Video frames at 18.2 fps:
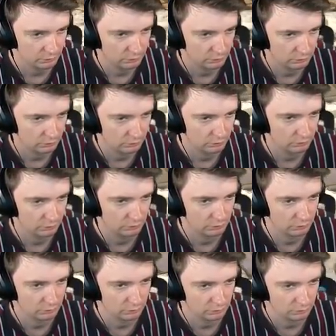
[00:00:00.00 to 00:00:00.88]

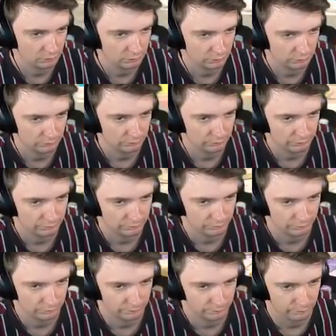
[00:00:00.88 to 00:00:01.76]

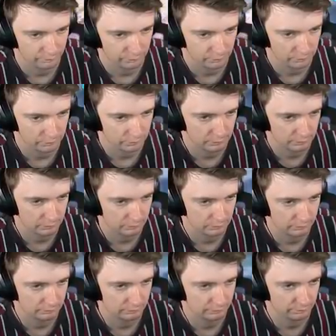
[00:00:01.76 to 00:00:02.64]

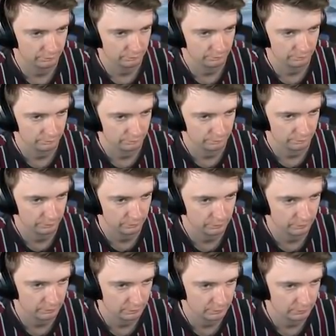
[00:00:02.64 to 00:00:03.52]

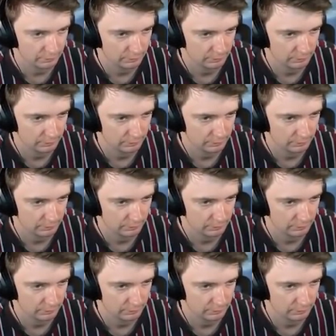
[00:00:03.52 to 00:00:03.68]
Nobody speaks.